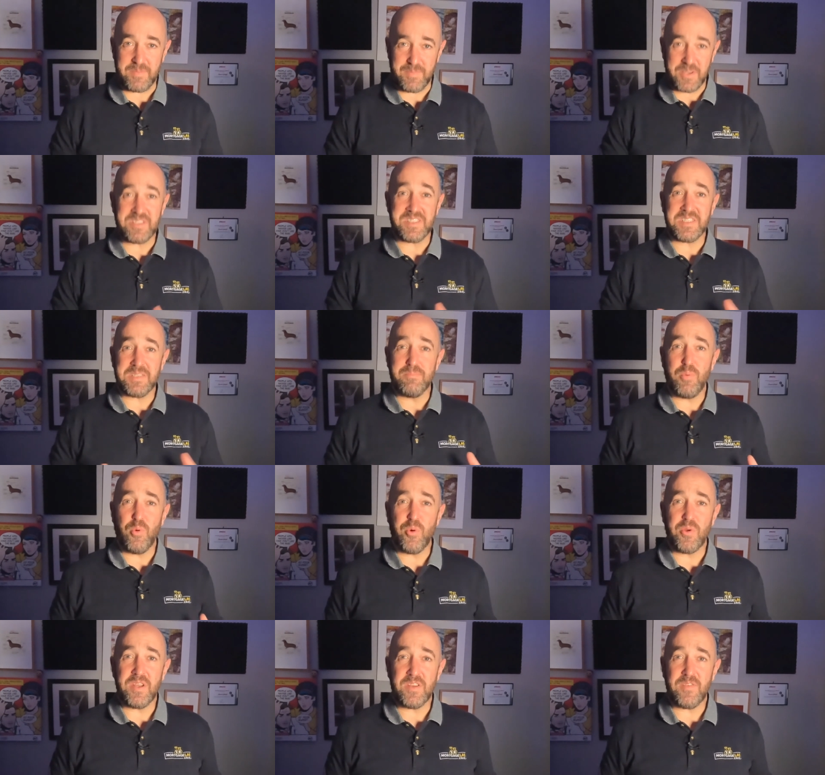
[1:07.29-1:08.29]
because it's
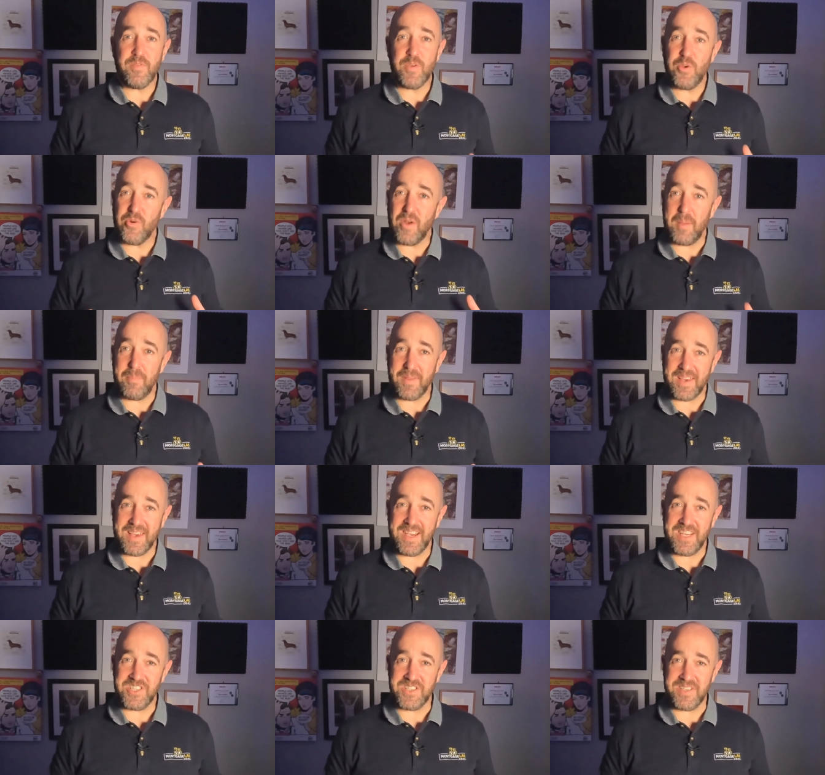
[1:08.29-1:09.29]
important for your
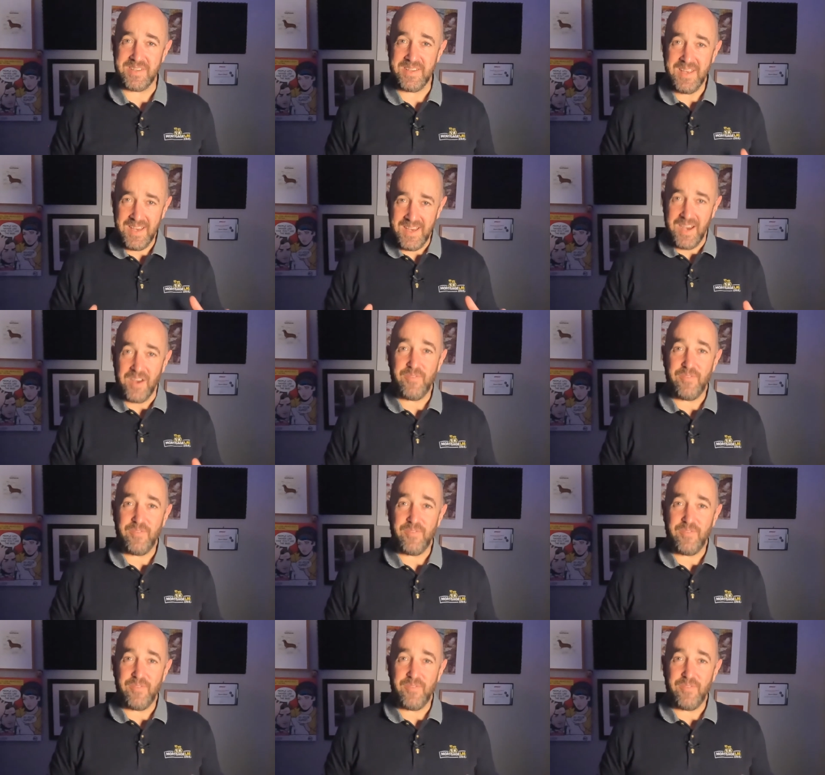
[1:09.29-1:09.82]
application. A